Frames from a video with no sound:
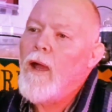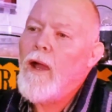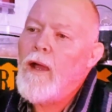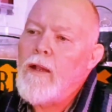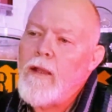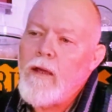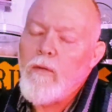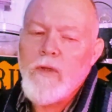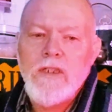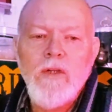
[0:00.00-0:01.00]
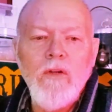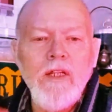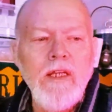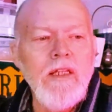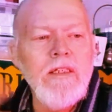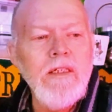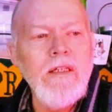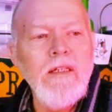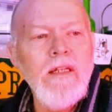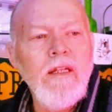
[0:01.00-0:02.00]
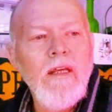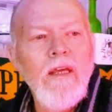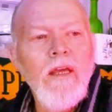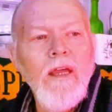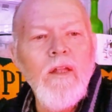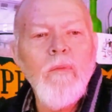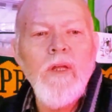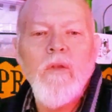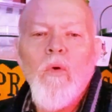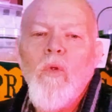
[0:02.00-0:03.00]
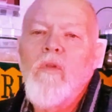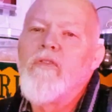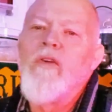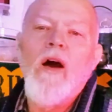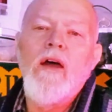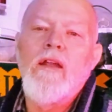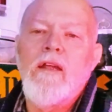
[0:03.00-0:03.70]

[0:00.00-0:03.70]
And we started eating, and it went all fine.